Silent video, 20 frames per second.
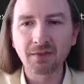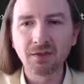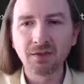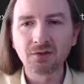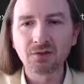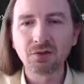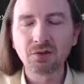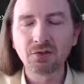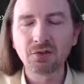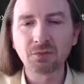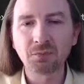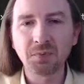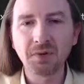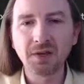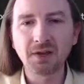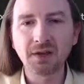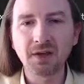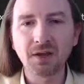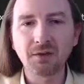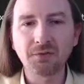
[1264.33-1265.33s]
to this
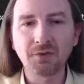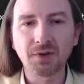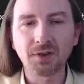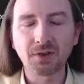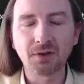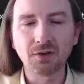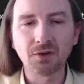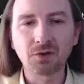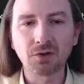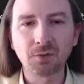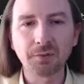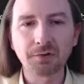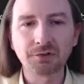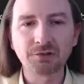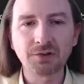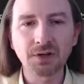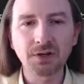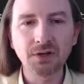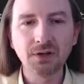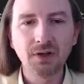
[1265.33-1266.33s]
PDF on the local
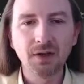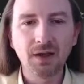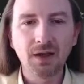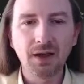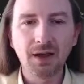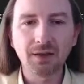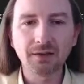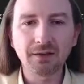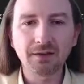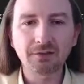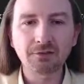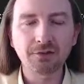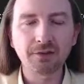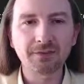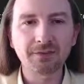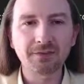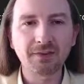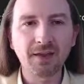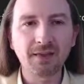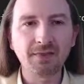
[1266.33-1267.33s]
machine, and let's
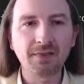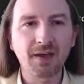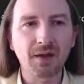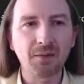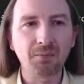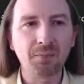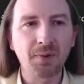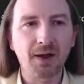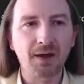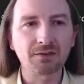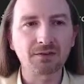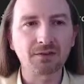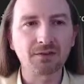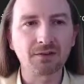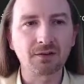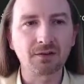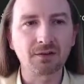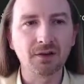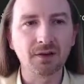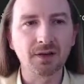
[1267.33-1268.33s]
just send that back to the
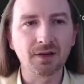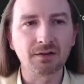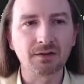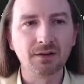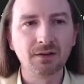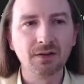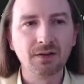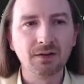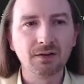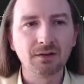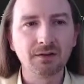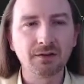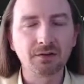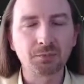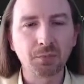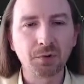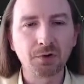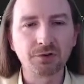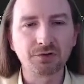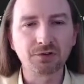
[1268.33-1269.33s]
client. Let's
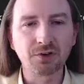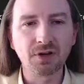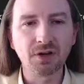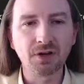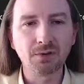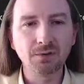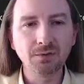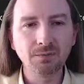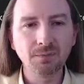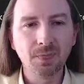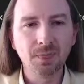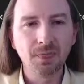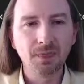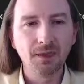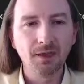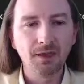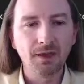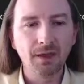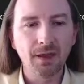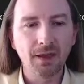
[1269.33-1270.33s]
push go,
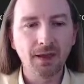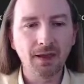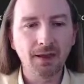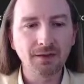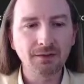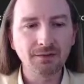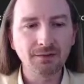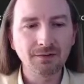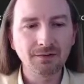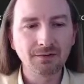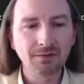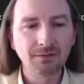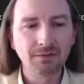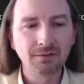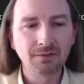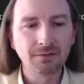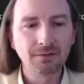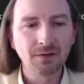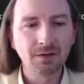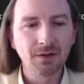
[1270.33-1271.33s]
and
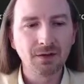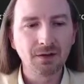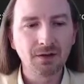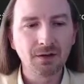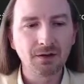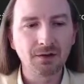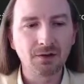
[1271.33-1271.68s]
here